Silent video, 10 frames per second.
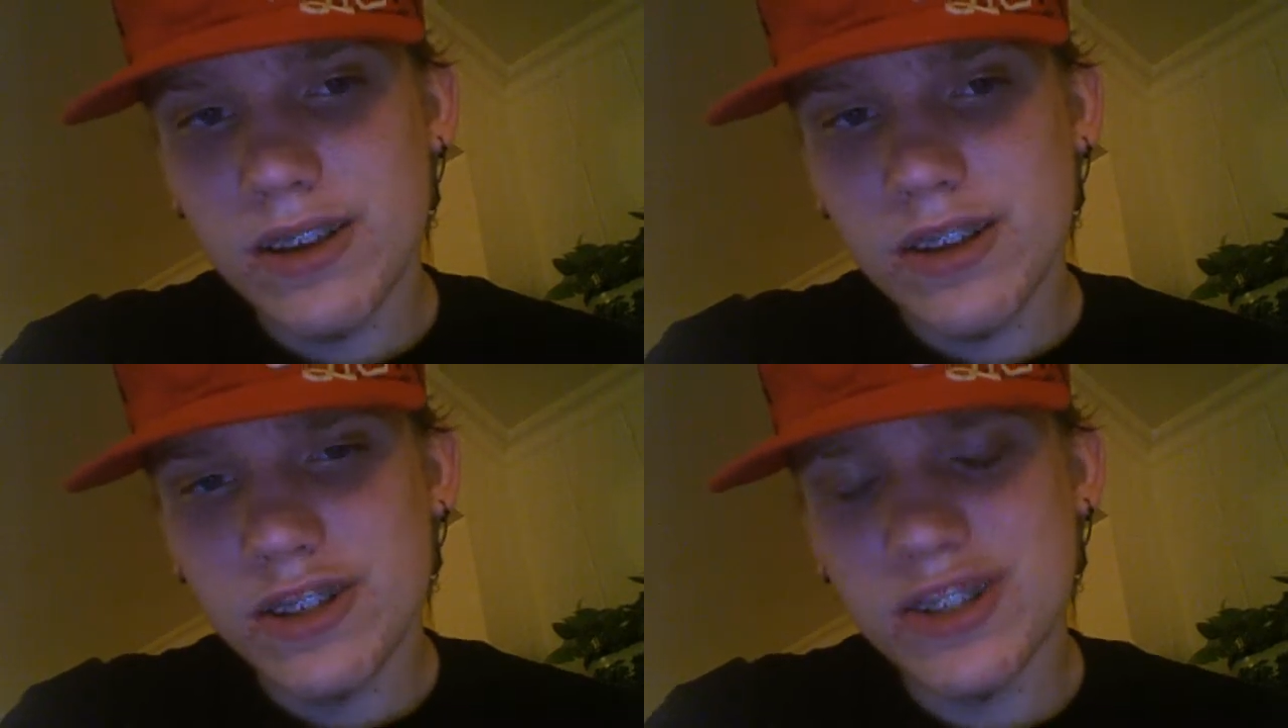
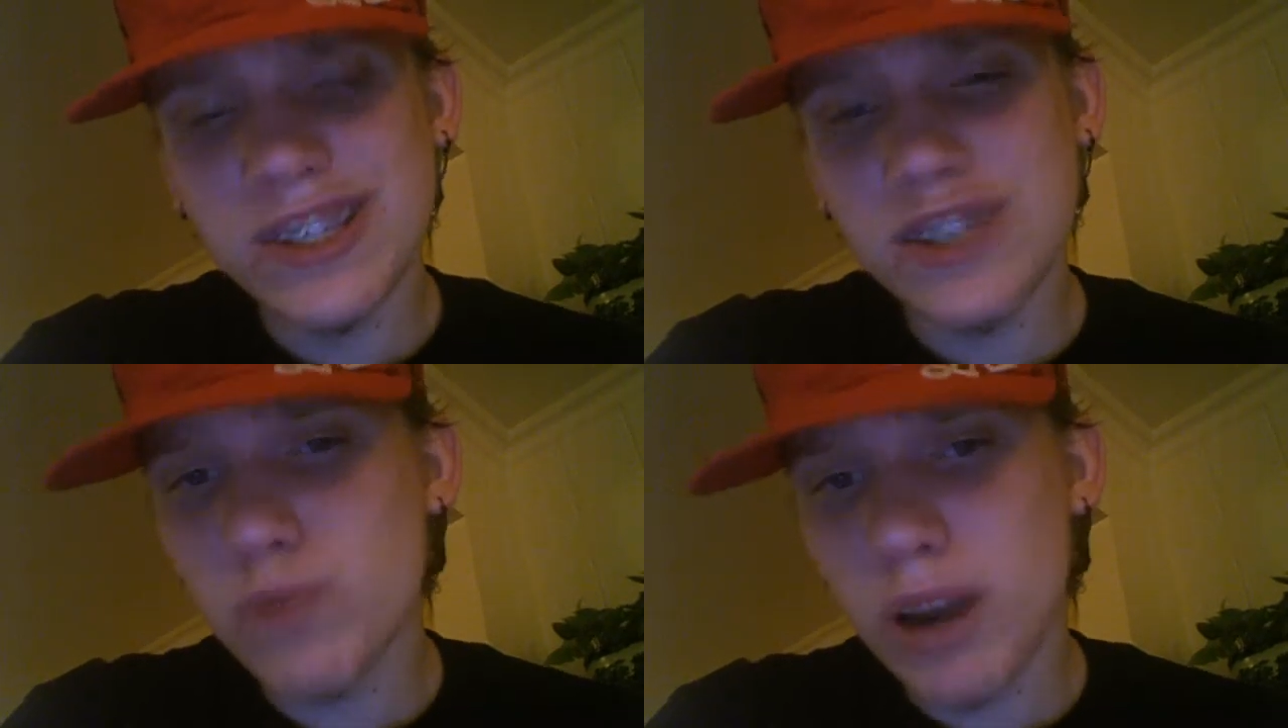So this
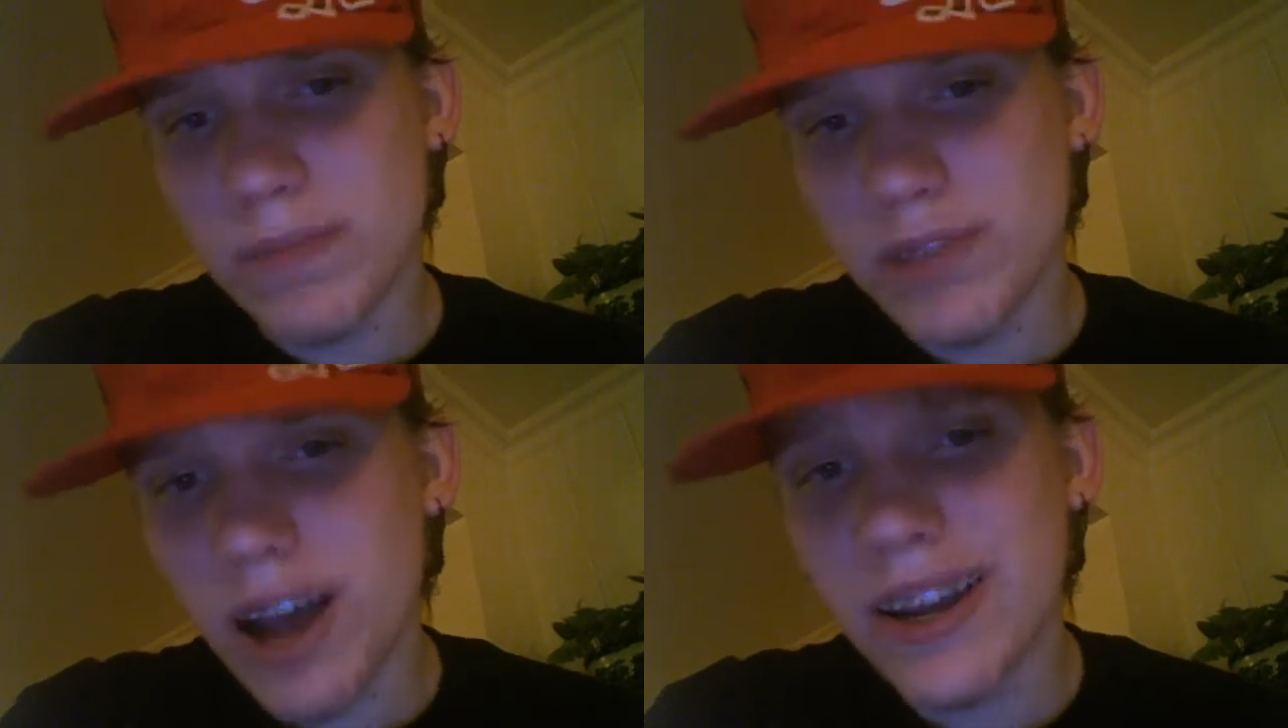is what I'm
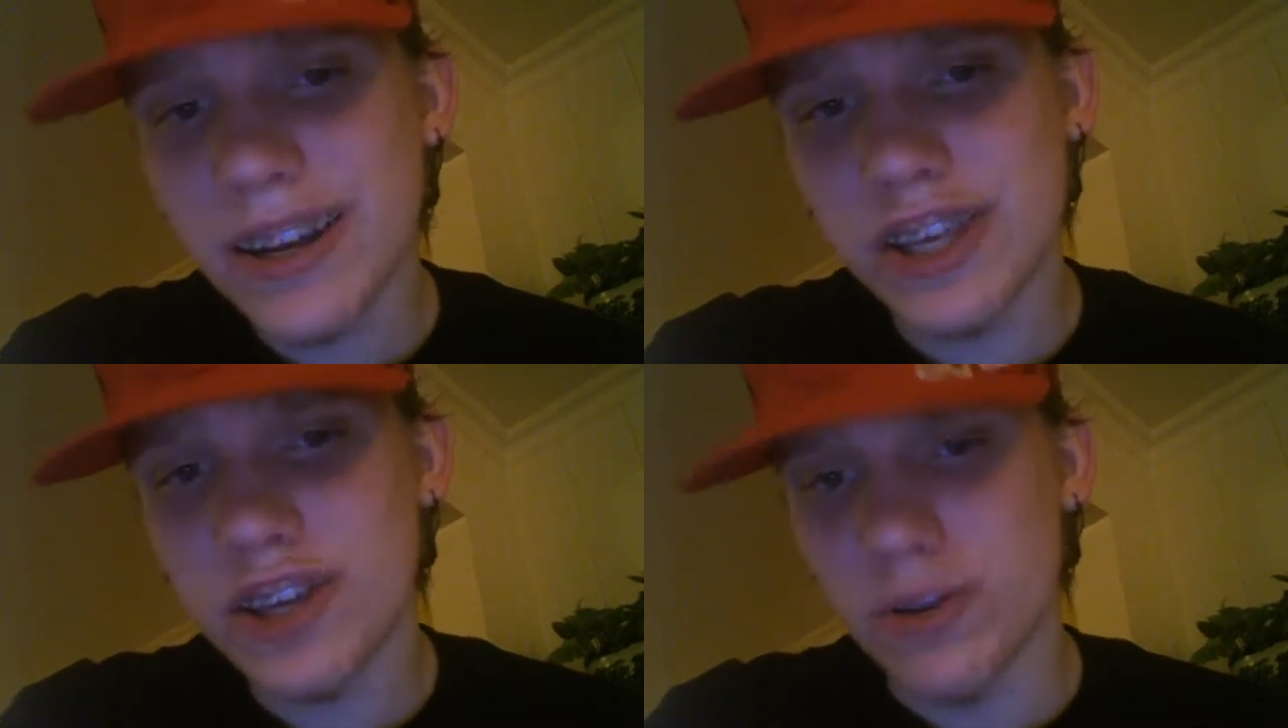talking
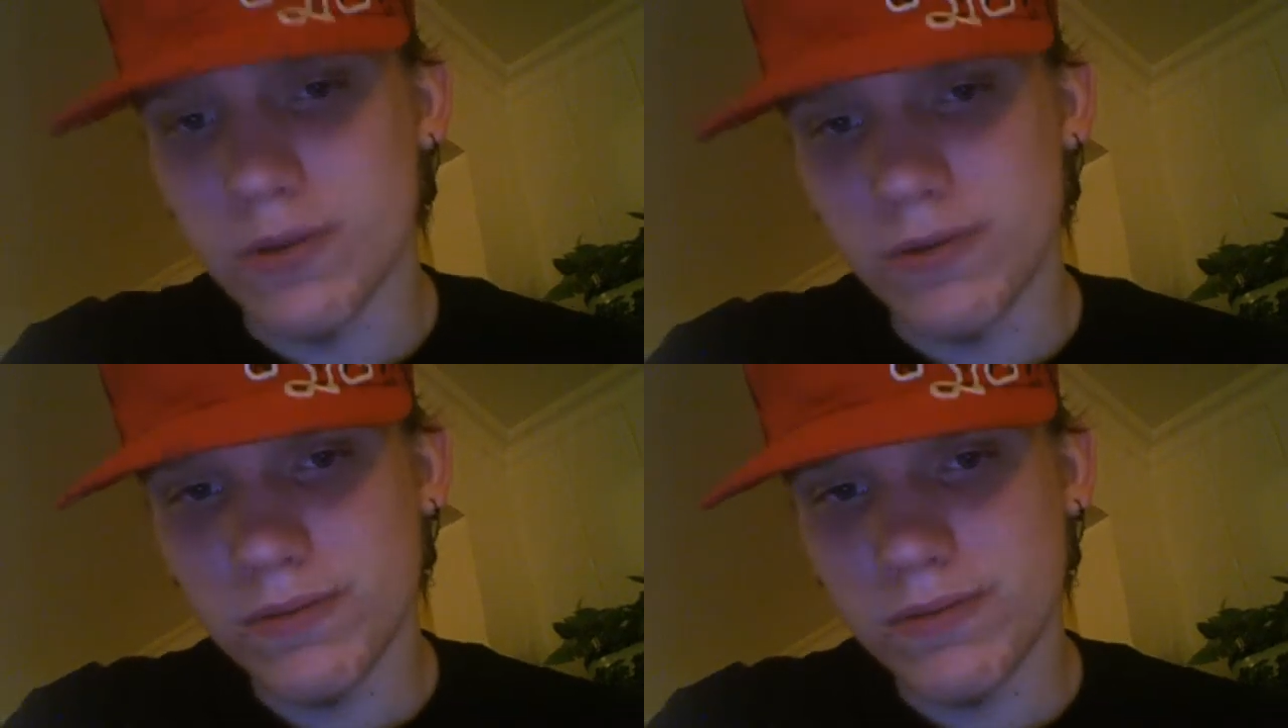to you.
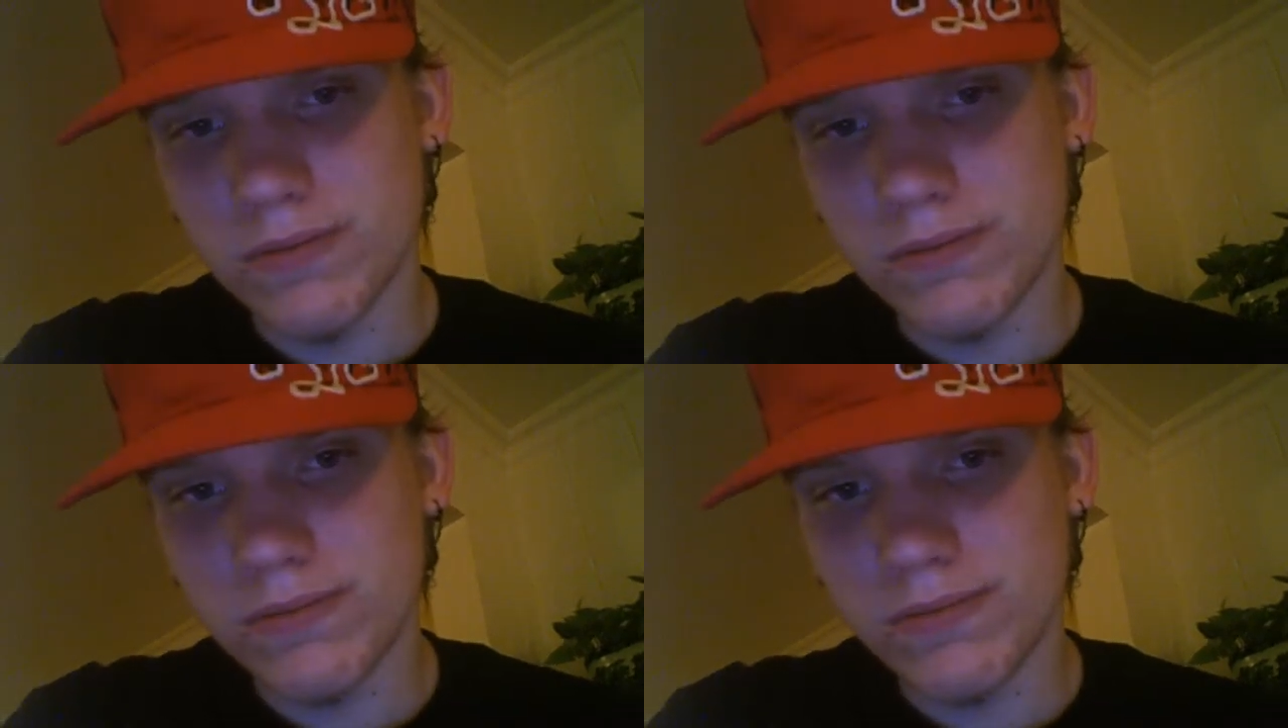
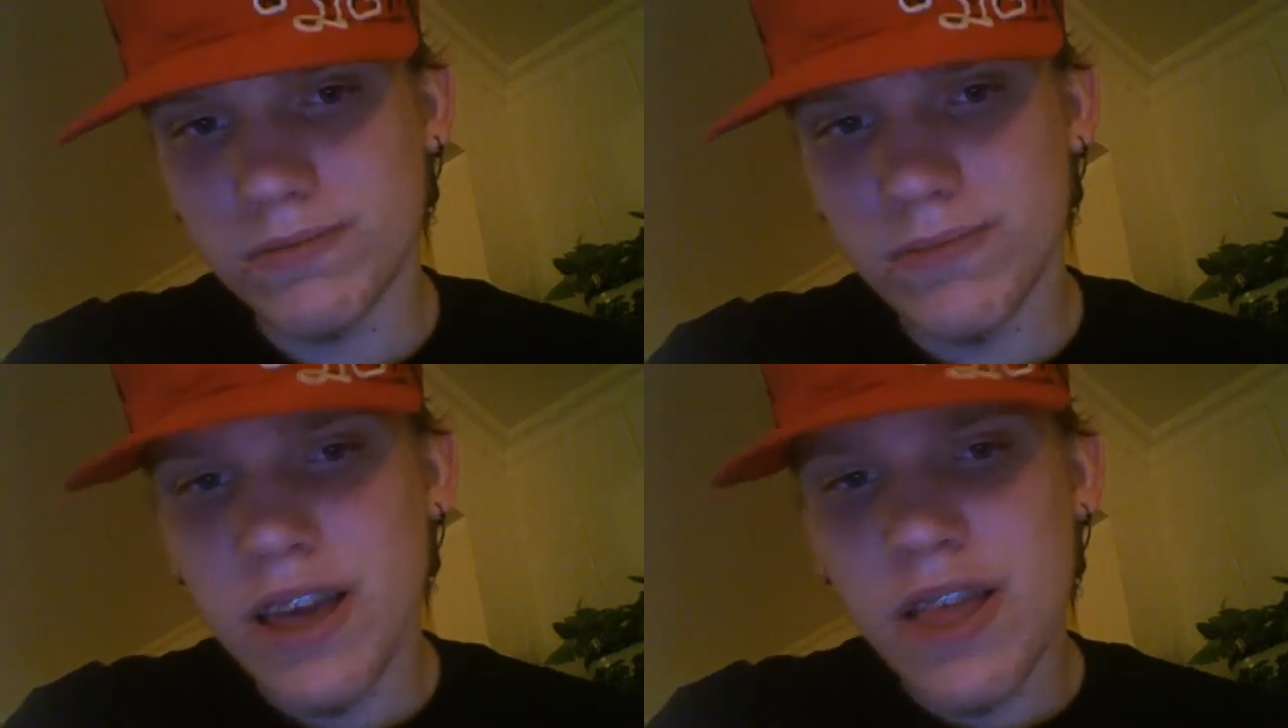
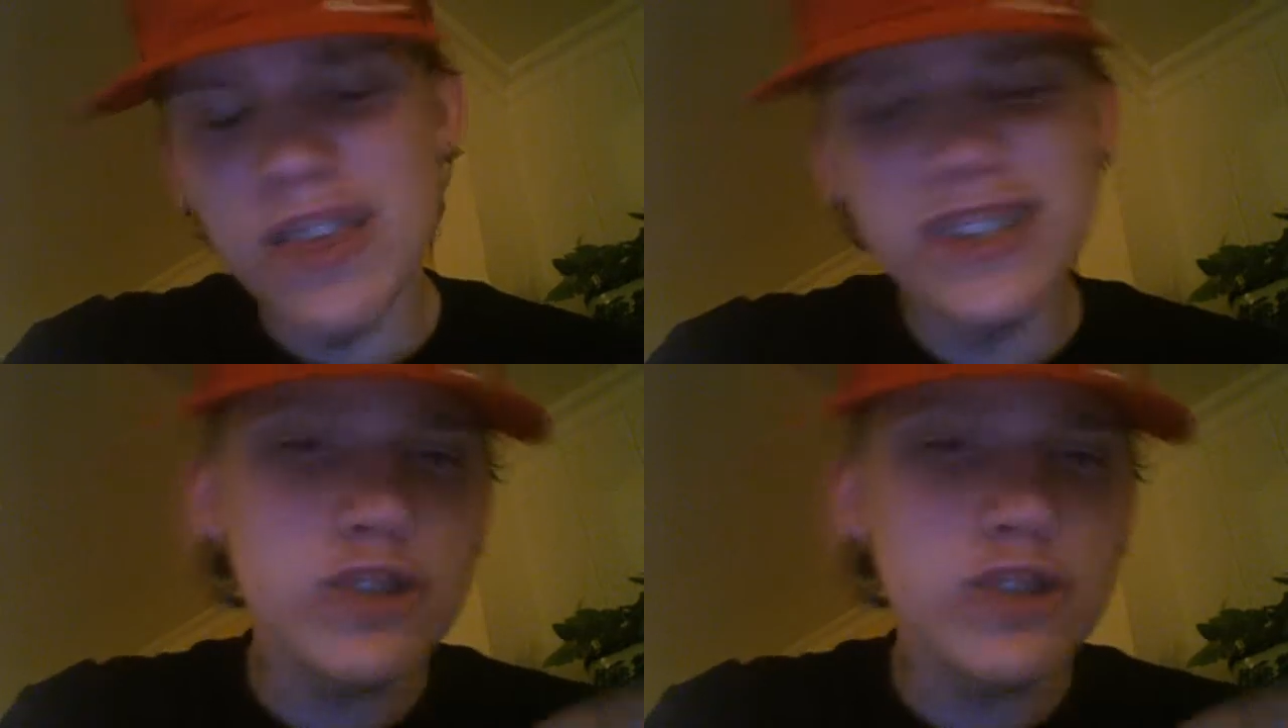This